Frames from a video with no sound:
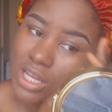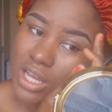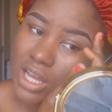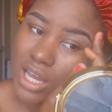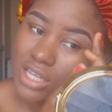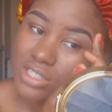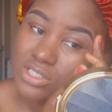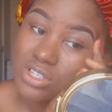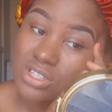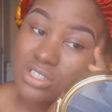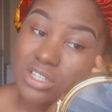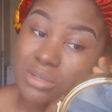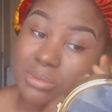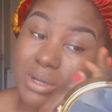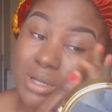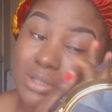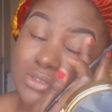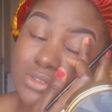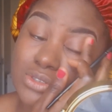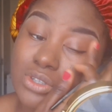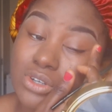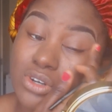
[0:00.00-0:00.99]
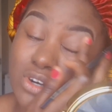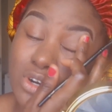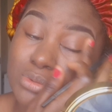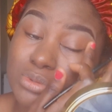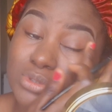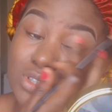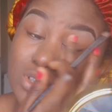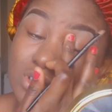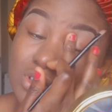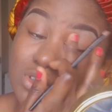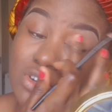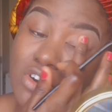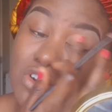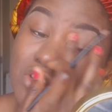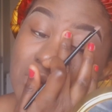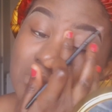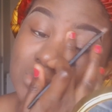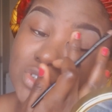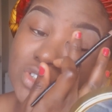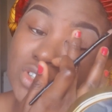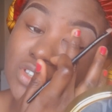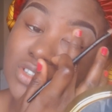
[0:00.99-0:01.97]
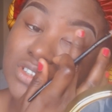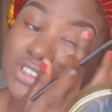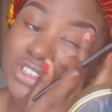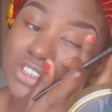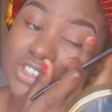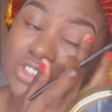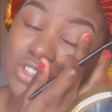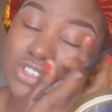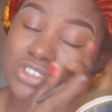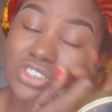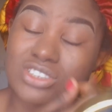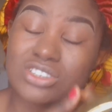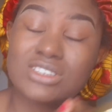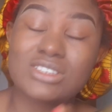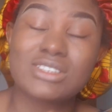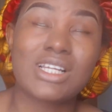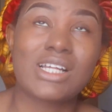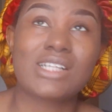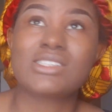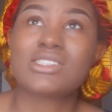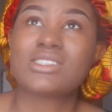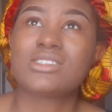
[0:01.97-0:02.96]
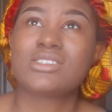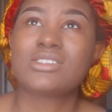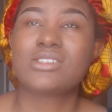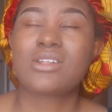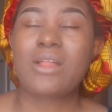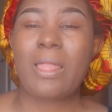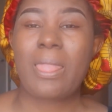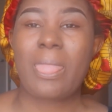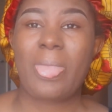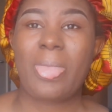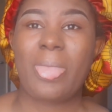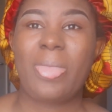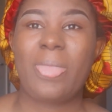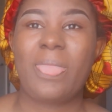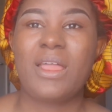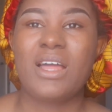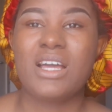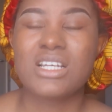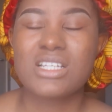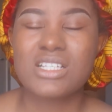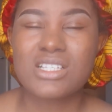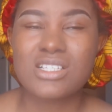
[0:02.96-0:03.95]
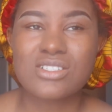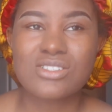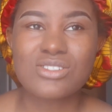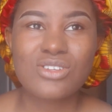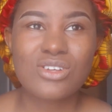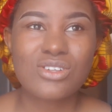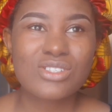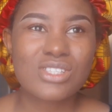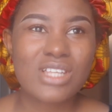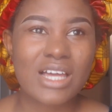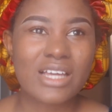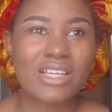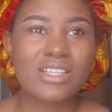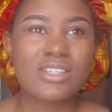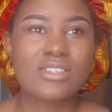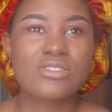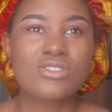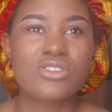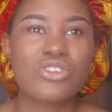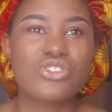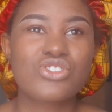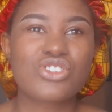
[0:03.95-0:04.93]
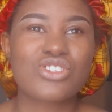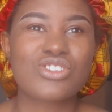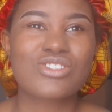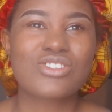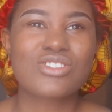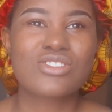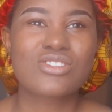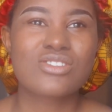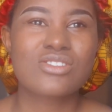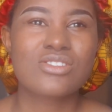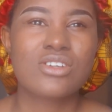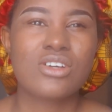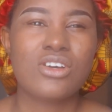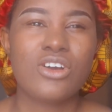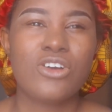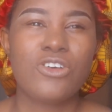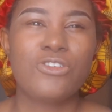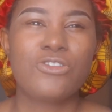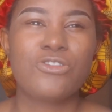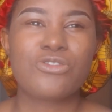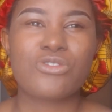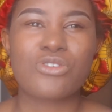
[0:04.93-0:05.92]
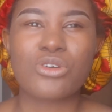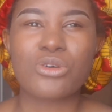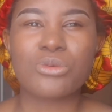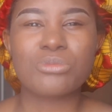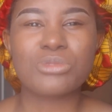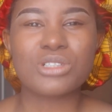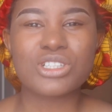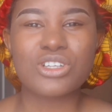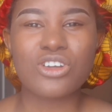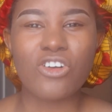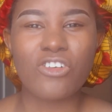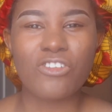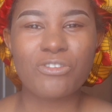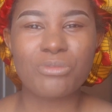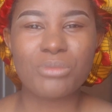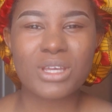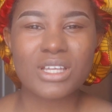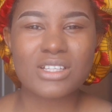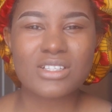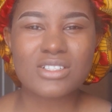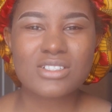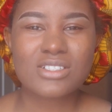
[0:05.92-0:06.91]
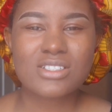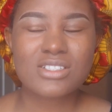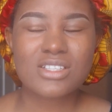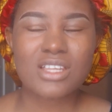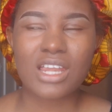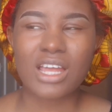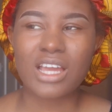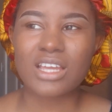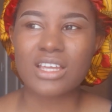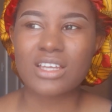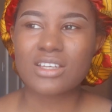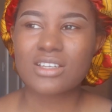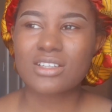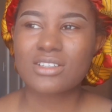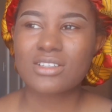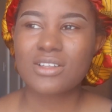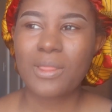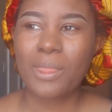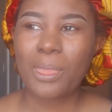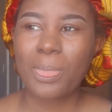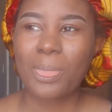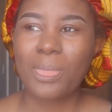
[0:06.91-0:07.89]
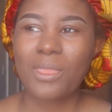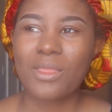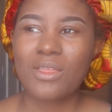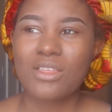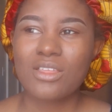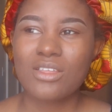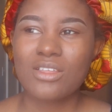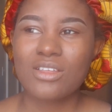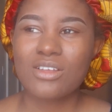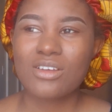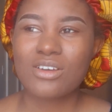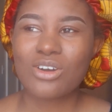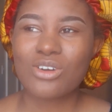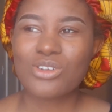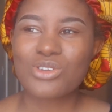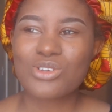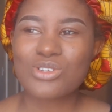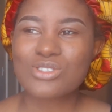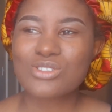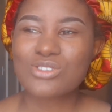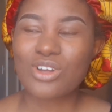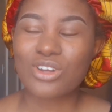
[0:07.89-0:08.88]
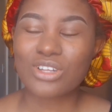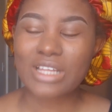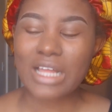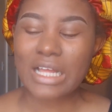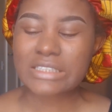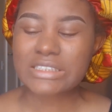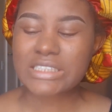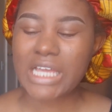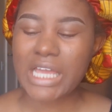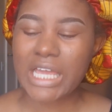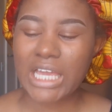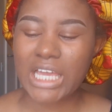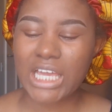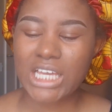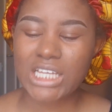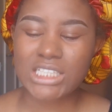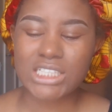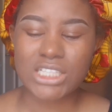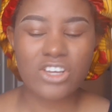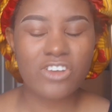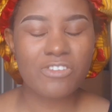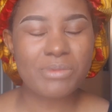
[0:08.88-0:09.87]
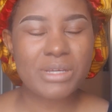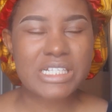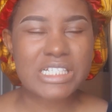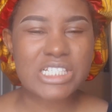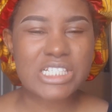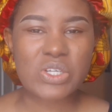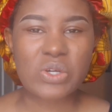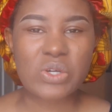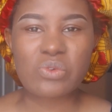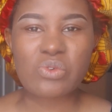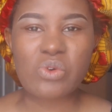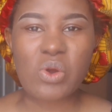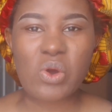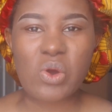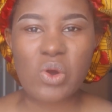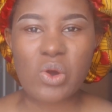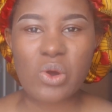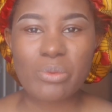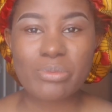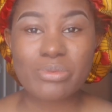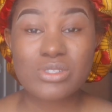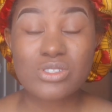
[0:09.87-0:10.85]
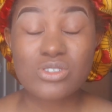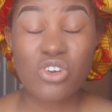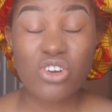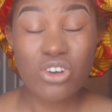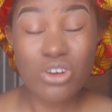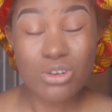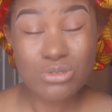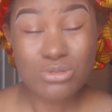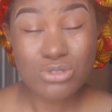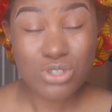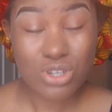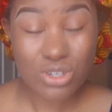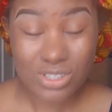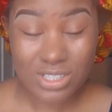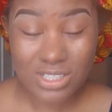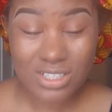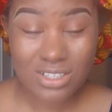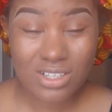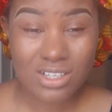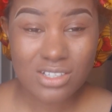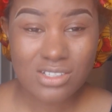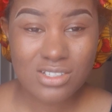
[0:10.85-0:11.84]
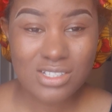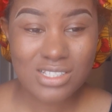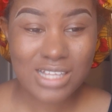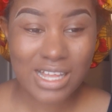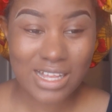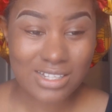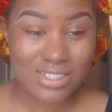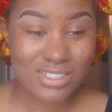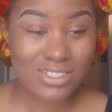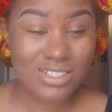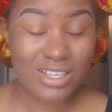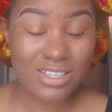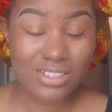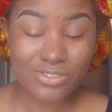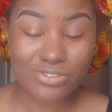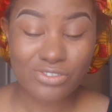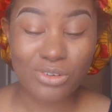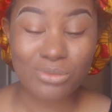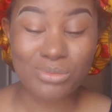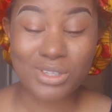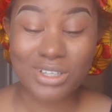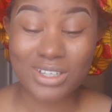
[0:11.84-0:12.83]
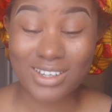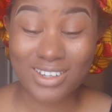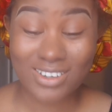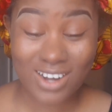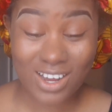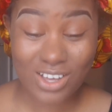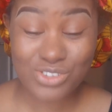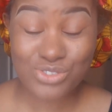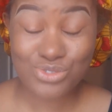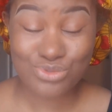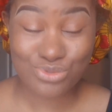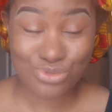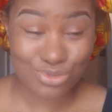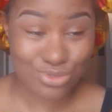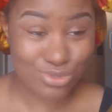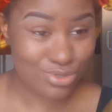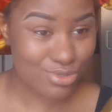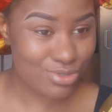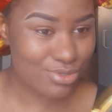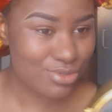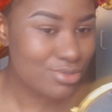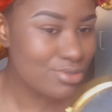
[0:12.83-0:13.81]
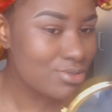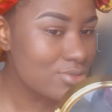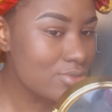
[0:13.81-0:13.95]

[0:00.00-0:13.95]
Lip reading: I talked about corruption did not just start. It's not just from the government, like all those talk that the government is corrupt. Corruption started from the grassroots.